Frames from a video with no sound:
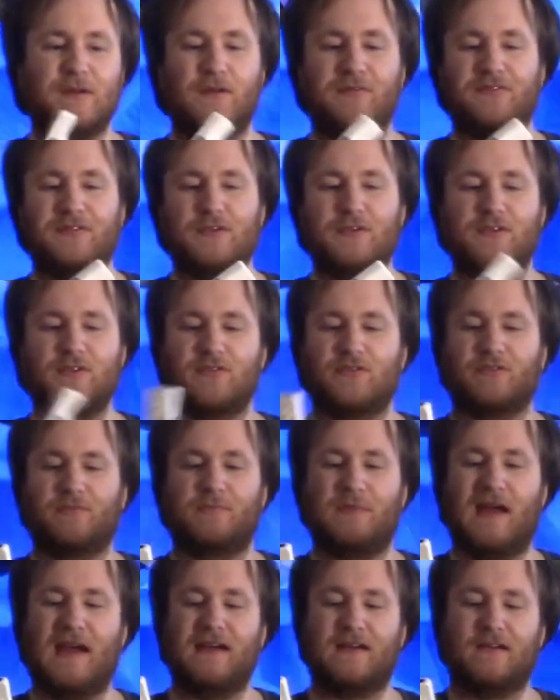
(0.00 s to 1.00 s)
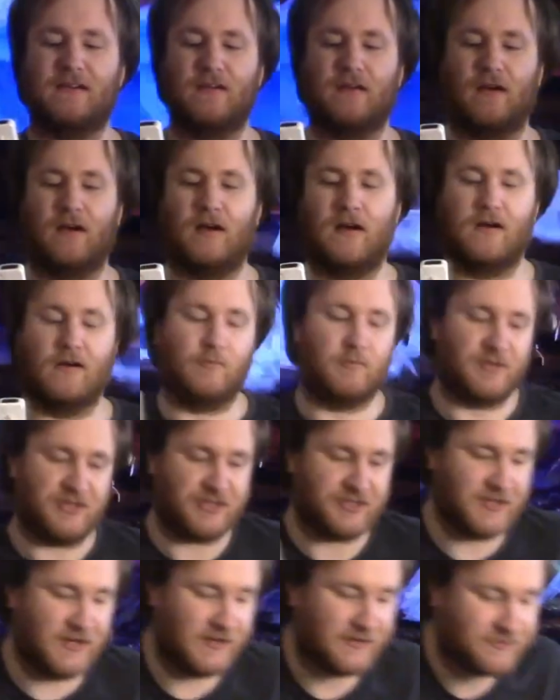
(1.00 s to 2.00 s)
a few years back, which
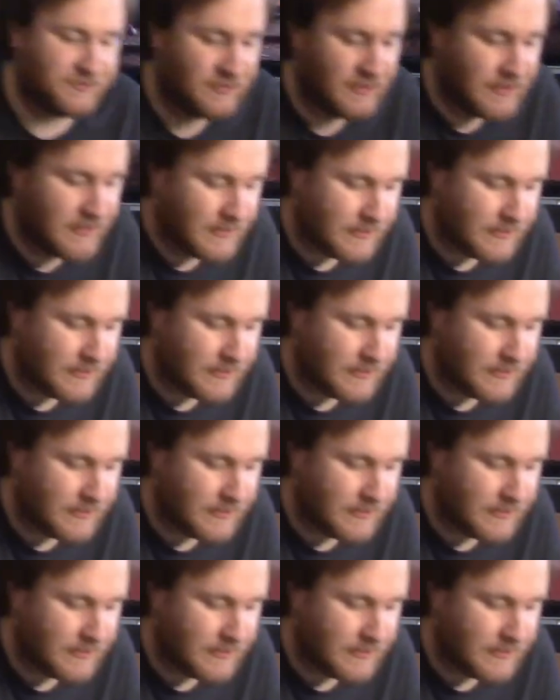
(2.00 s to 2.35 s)
sucks.